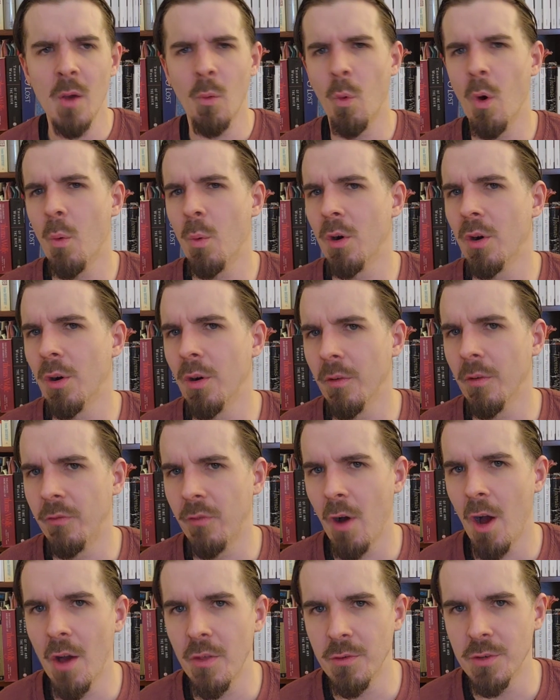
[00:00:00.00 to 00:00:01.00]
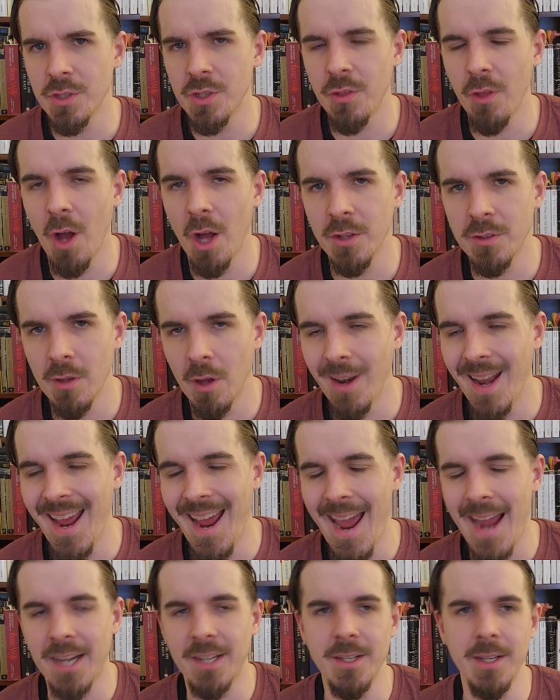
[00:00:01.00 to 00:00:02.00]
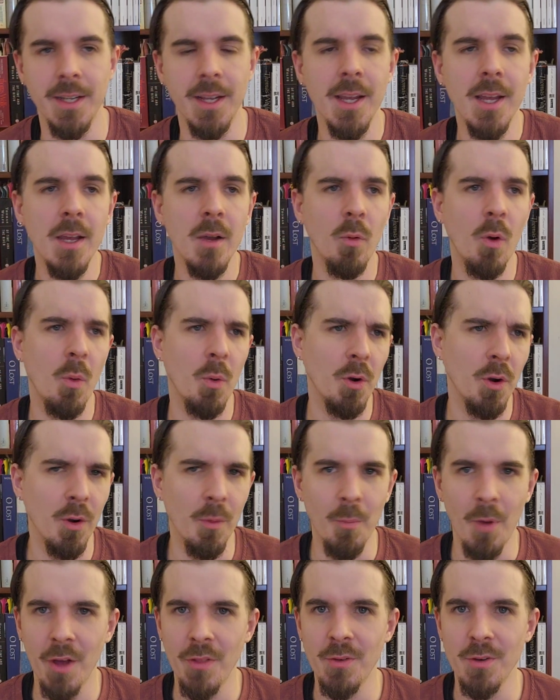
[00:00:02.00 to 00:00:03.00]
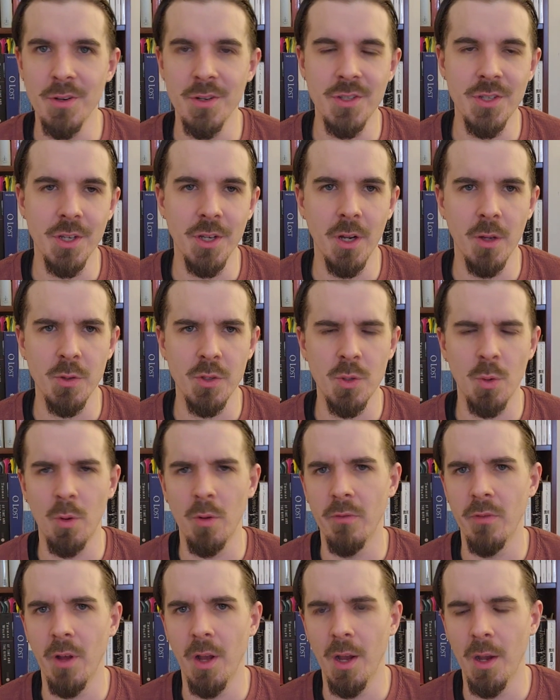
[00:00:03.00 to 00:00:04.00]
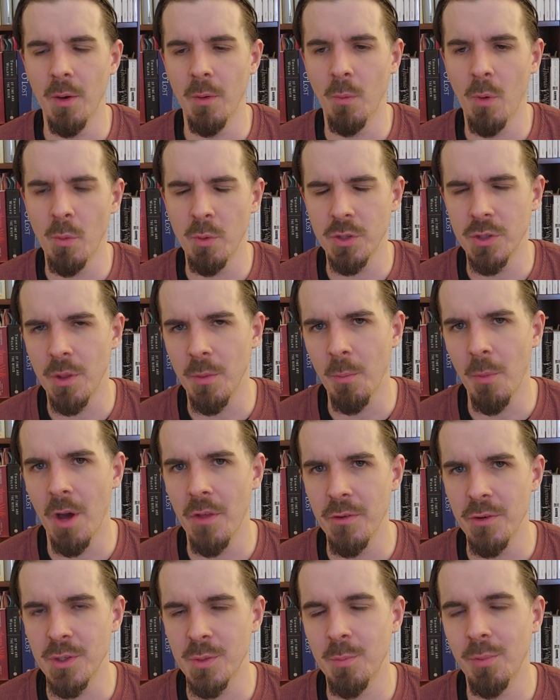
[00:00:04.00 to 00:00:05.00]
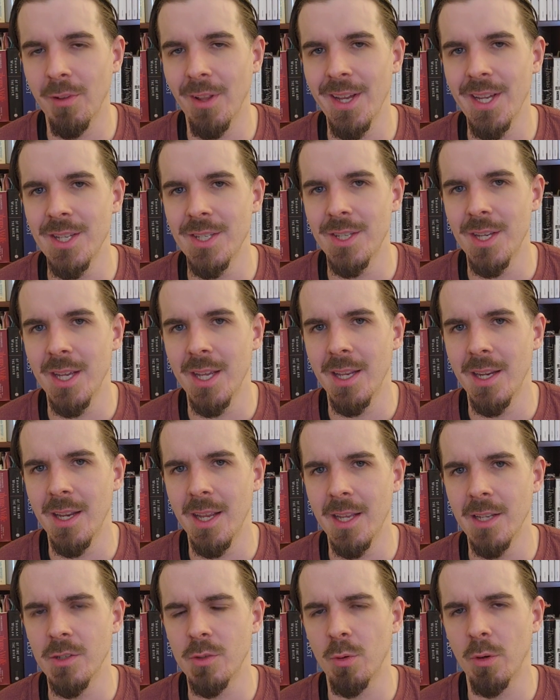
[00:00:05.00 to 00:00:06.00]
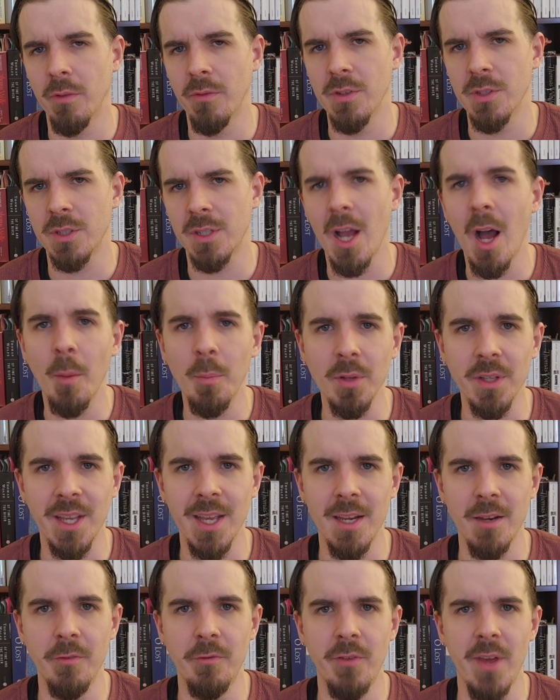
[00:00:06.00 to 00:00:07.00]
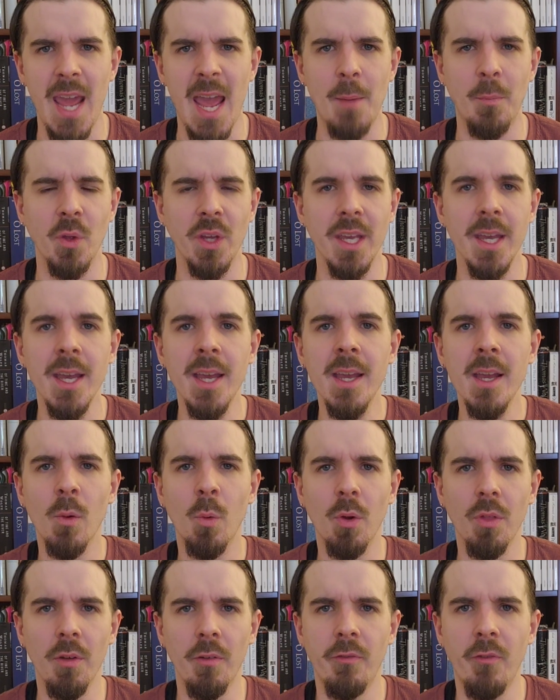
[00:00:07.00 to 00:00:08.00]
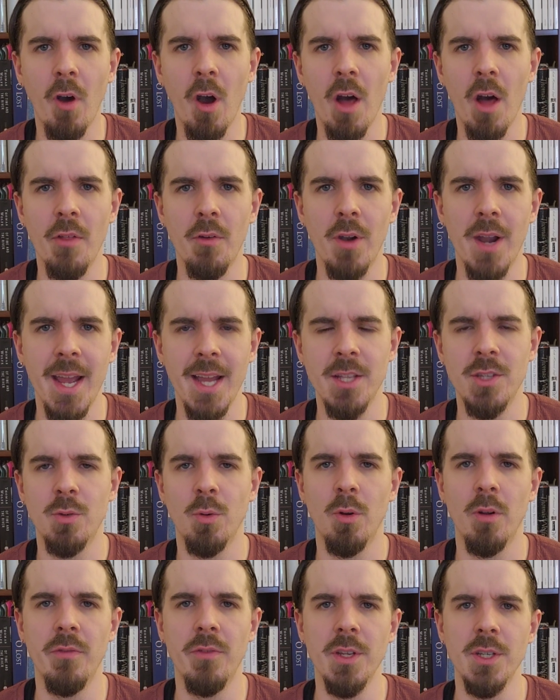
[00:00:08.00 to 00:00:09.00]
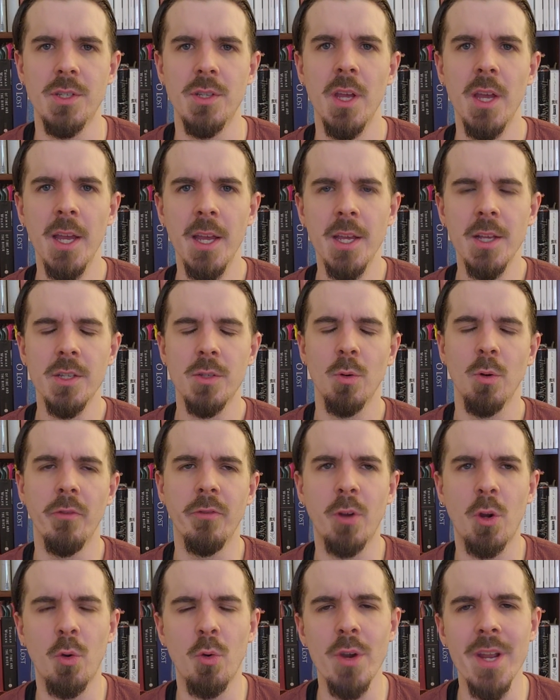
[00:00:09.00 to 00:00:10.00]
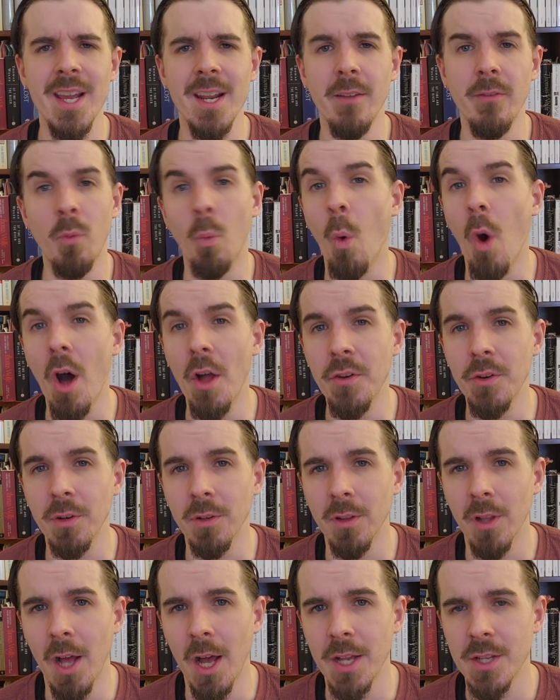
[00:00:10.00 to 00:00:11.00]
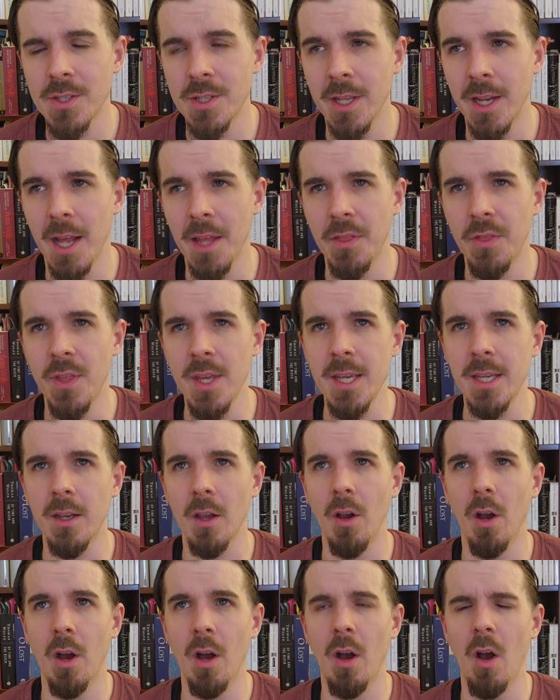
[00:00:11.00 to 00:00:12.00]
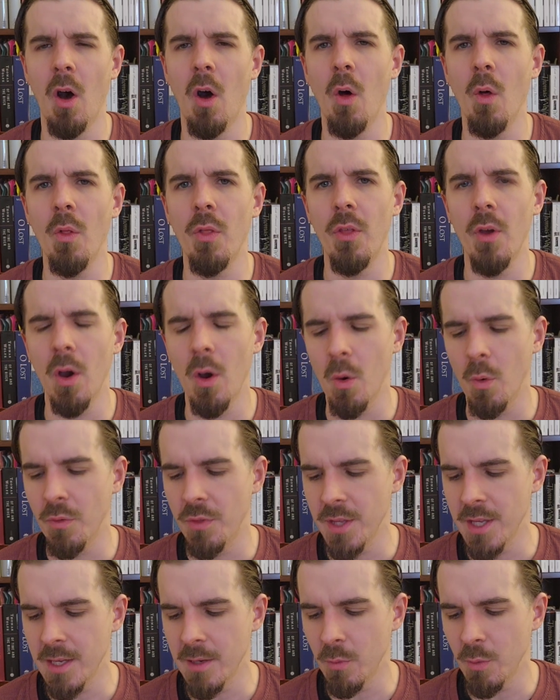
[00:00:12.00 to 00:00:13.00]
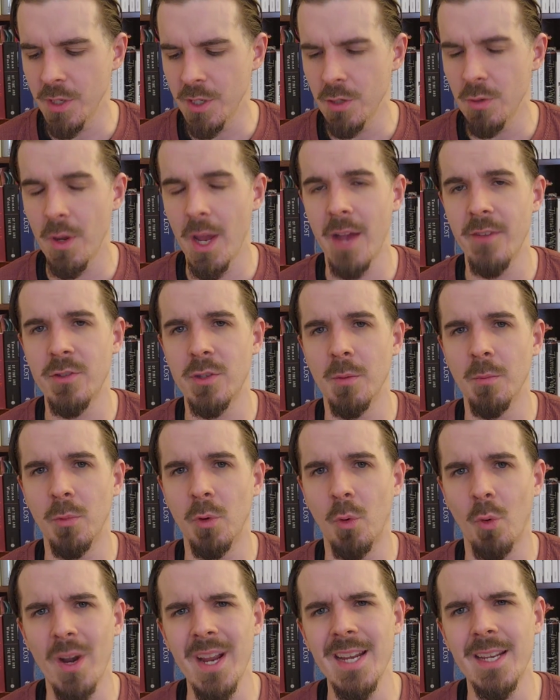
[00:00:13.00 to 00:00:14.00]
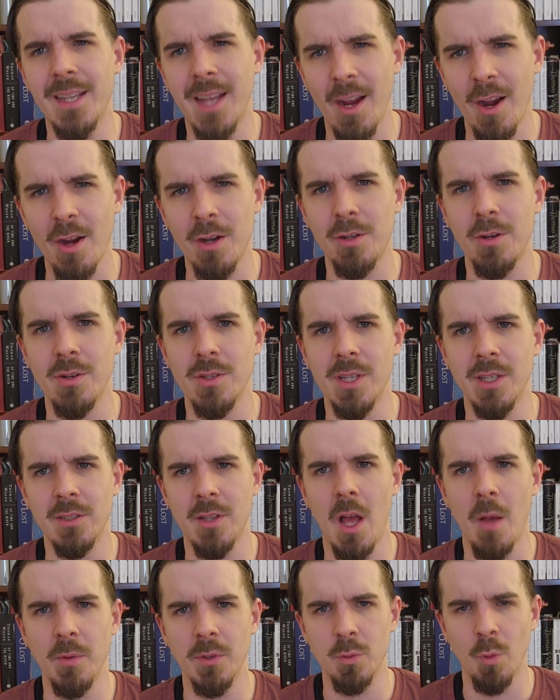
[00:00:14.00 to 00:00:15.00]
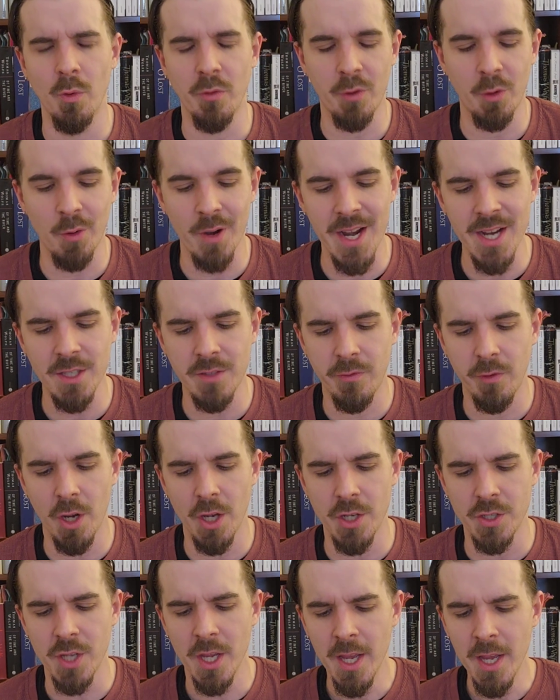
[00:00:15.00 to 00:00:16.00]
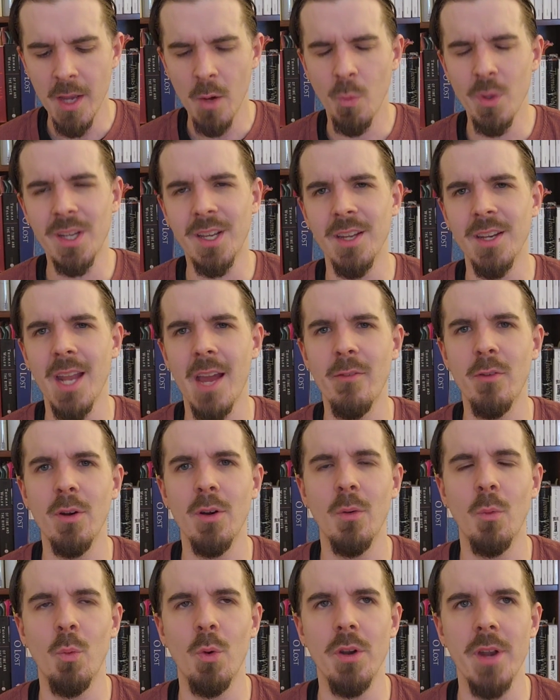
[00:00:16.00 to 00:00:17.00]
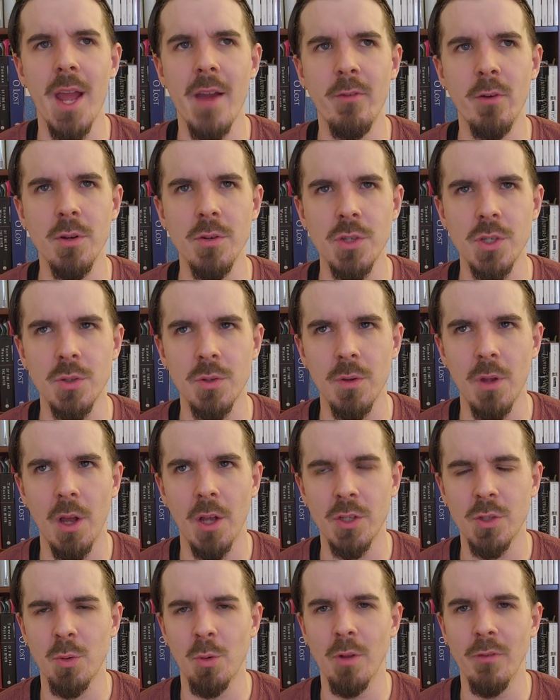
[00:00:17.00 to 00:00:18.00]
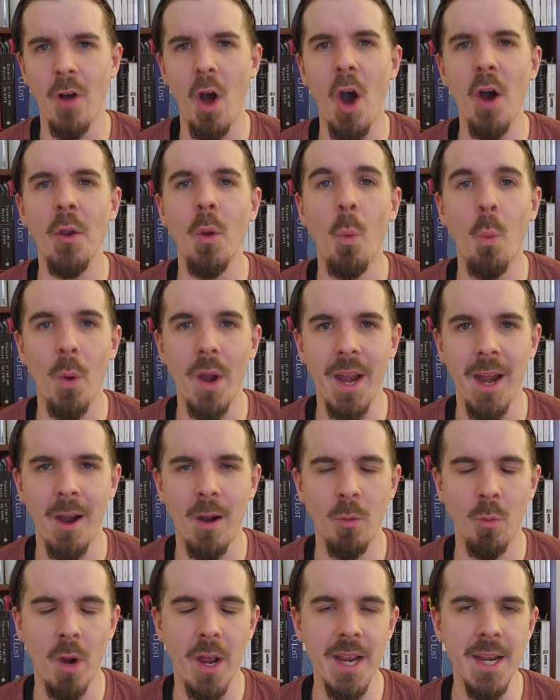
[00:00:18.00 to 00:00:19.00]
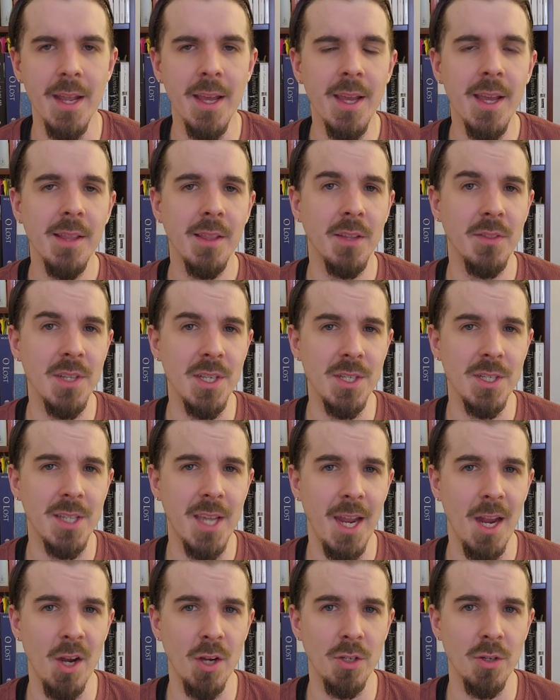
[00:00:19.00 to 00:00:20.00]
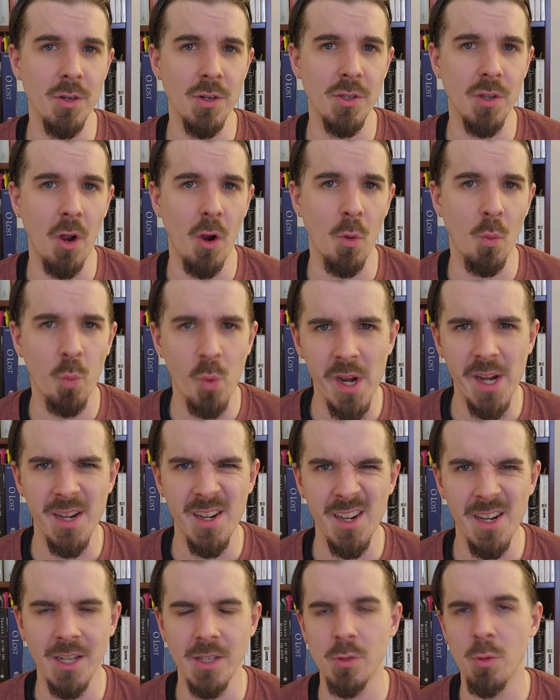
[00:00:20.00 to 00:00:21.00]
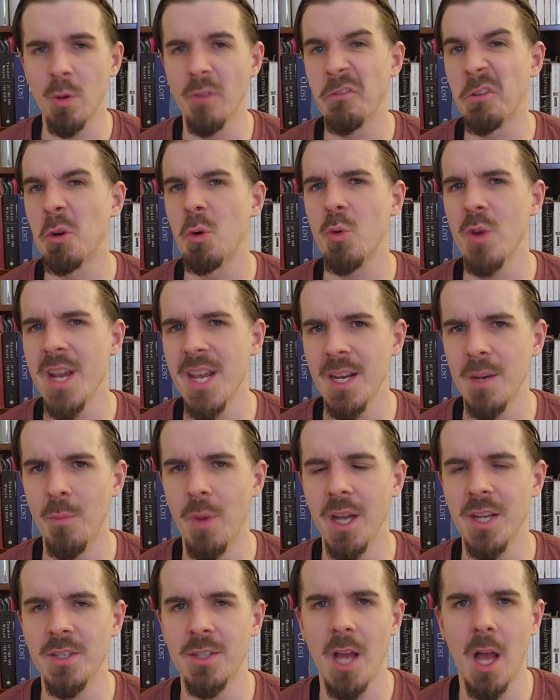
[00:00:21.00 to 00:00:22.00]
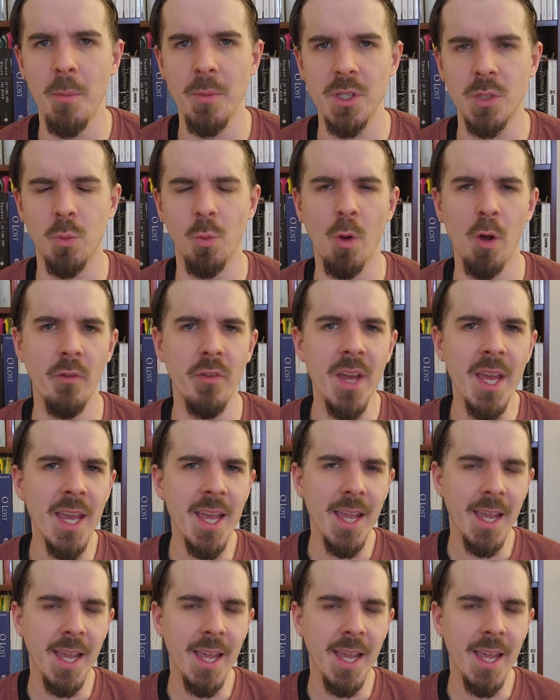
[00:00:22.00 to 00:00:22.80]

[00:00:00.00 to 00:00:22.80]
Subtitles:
What were her father's thoughts on acting? What were her mother's, what was the mother's place in sort of this complicated family where the father had sort of this sort of creative wanderlust? And I think although we do have some great characters that Thomas Wolfe creates for us, we're never sort of unaware, right, that these characters are written and sort of created by Thomas Wolfe.